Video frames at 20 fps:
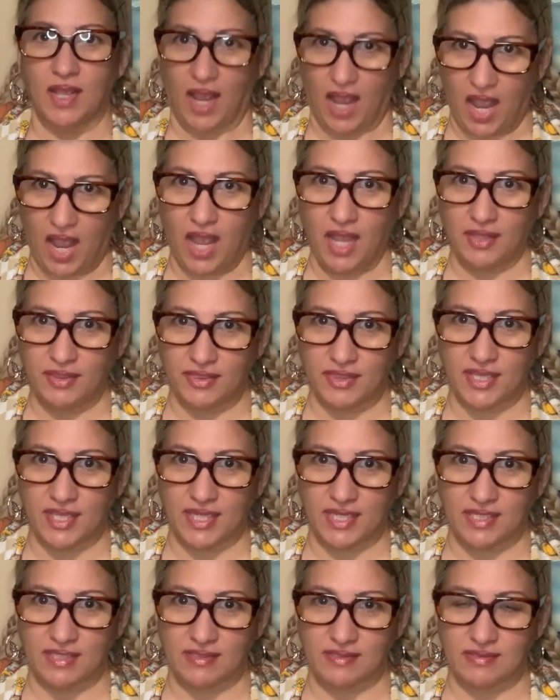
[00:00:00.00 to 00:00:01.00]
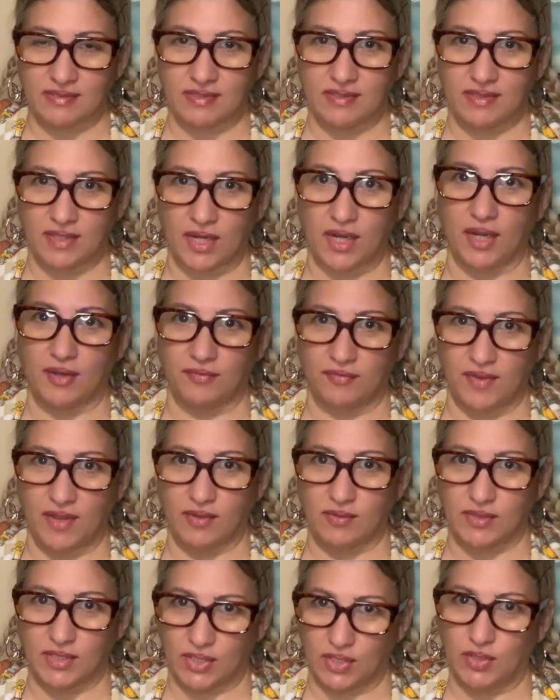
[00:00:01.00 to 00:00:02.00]
odd things that I
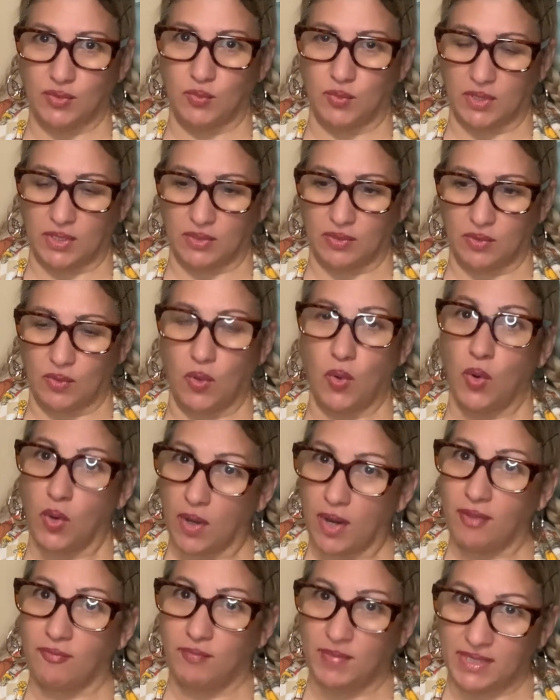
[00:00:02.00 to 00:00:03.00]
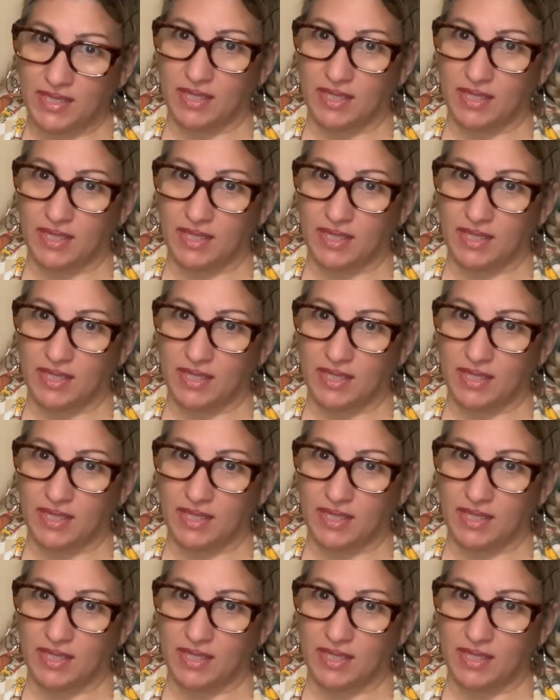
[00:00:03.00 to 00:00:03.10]
found at Goodwill or have been